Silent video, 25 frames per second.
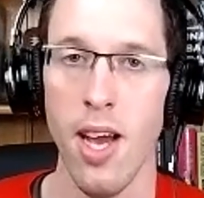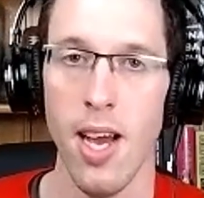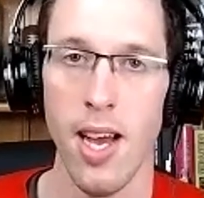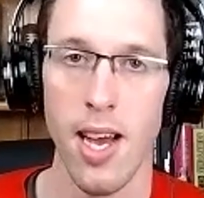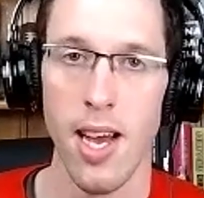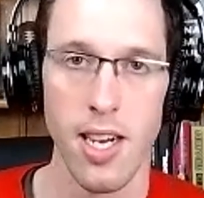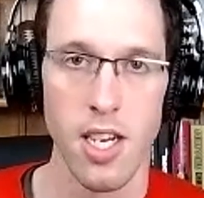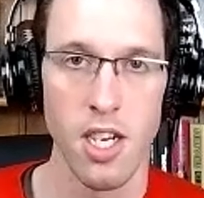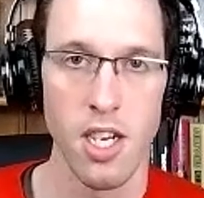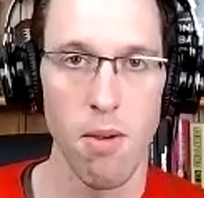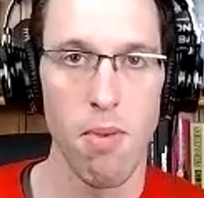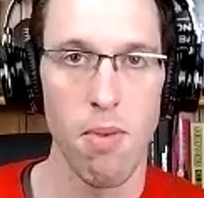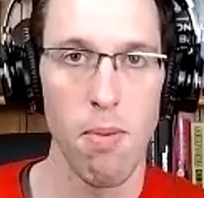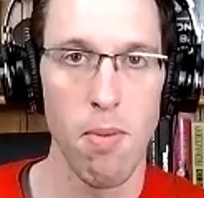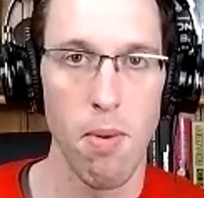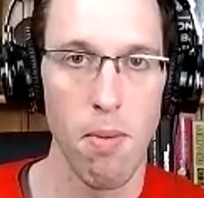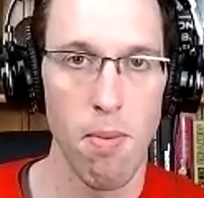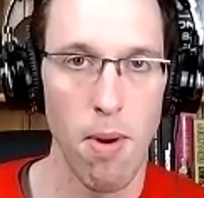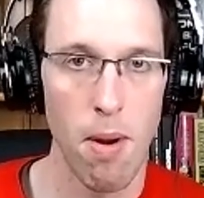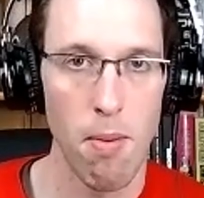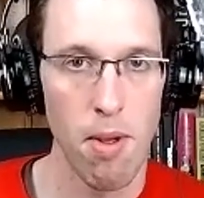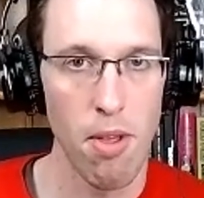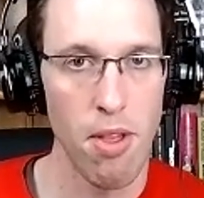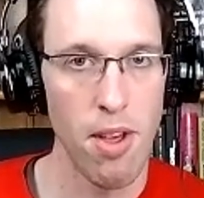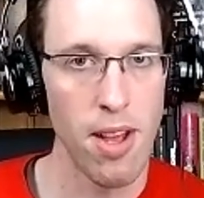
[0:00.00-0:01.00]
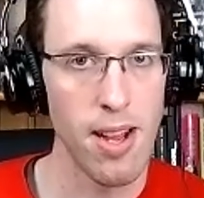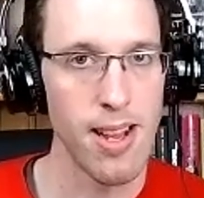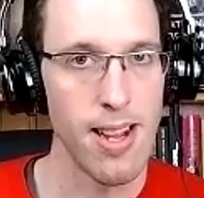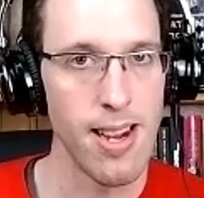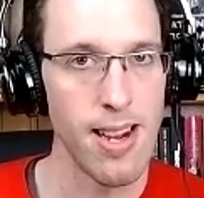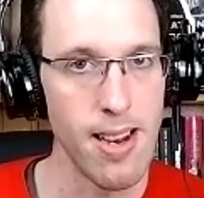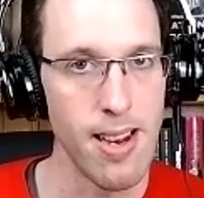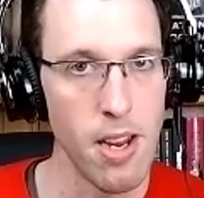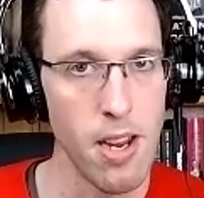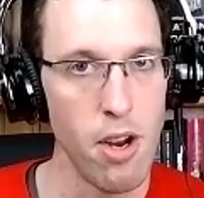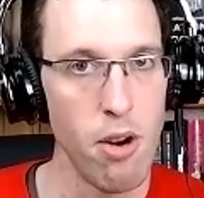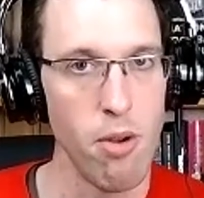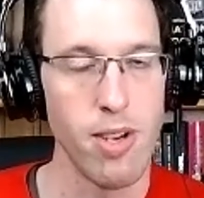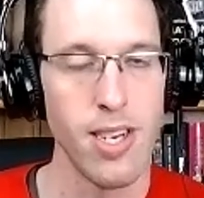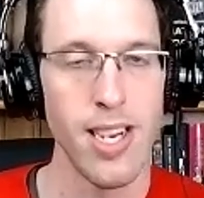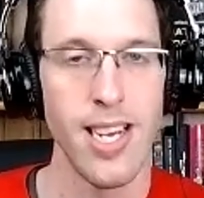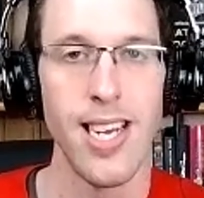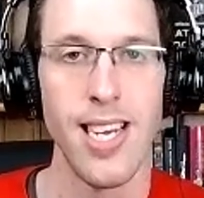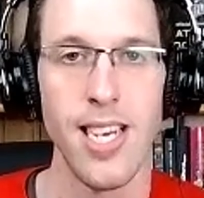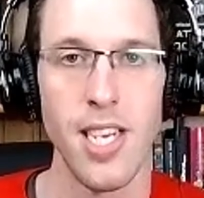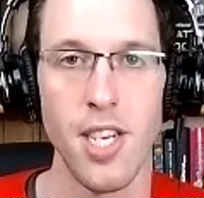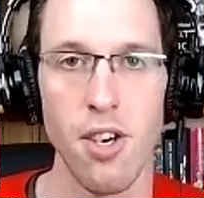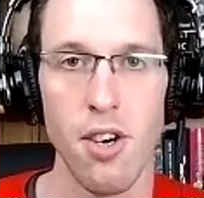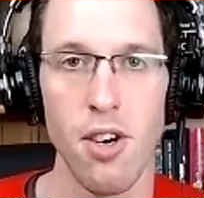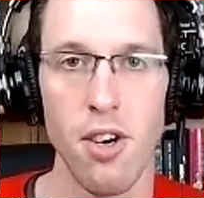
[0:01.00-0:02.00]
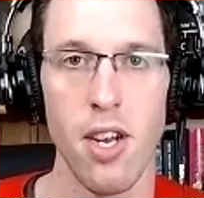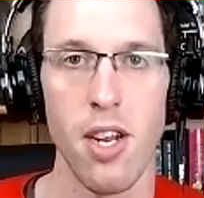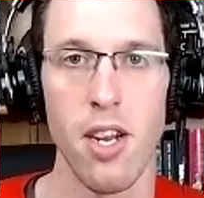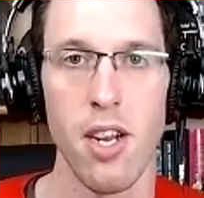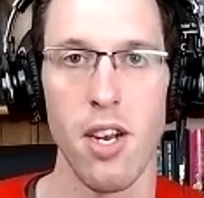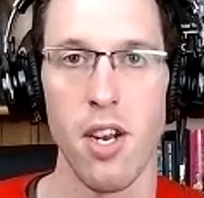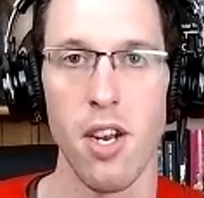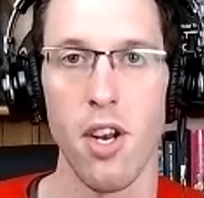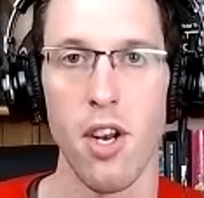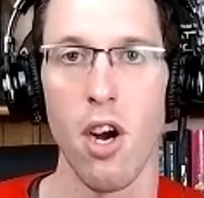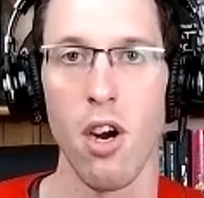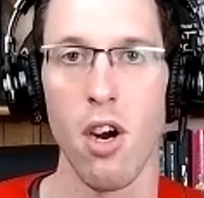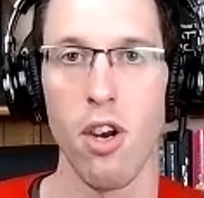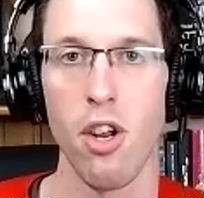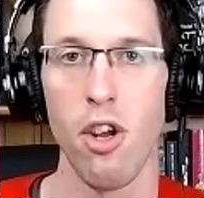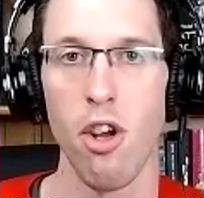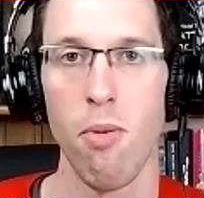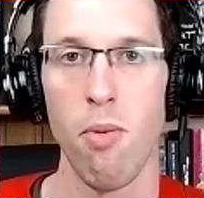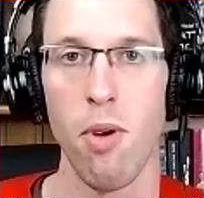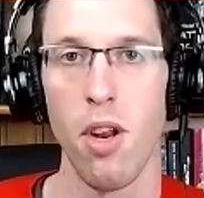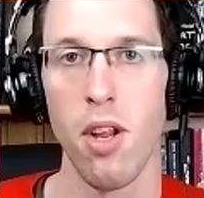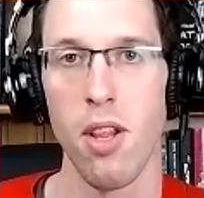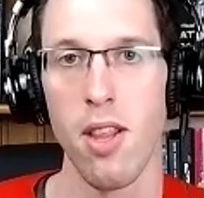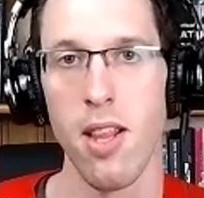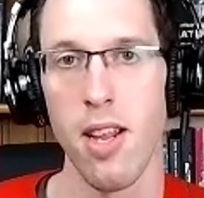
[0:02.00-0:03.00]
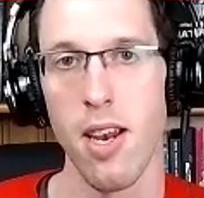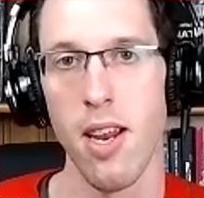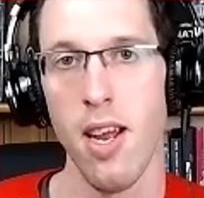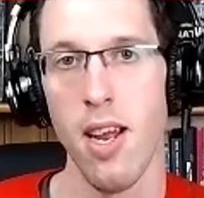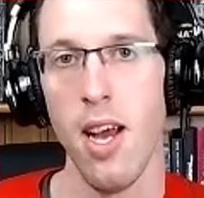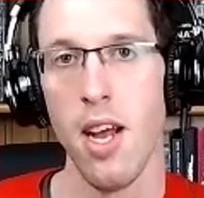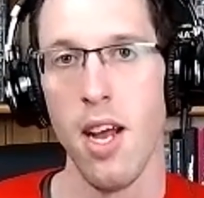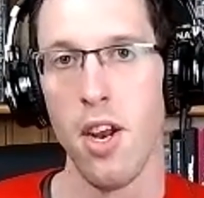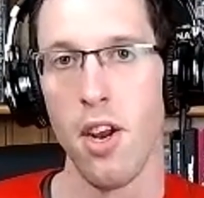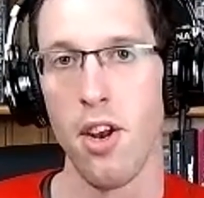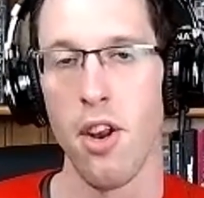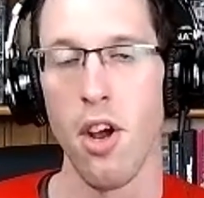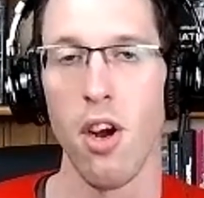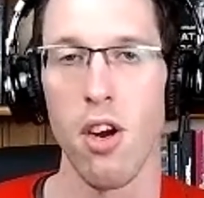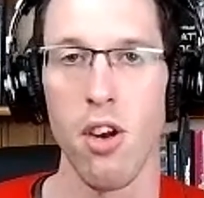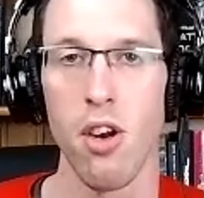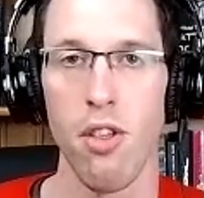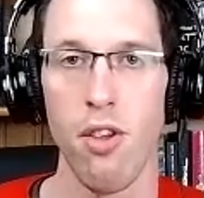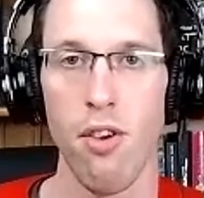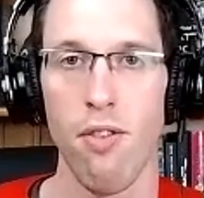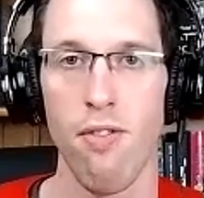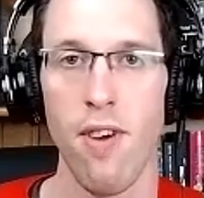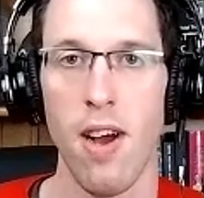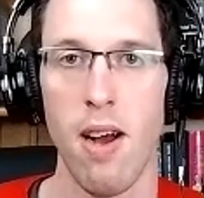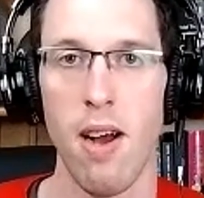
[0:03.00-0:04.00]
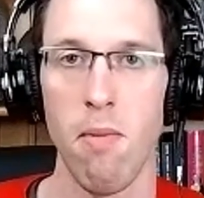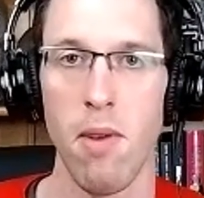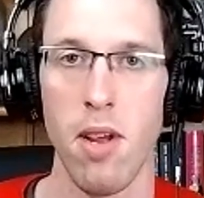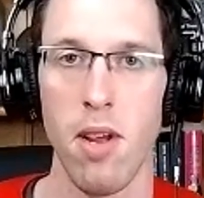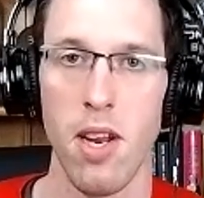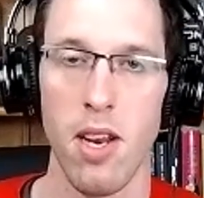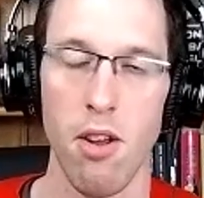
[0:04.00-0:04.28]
And some people probably think that, you know, it's easier to talk to you about it than to talk to their family.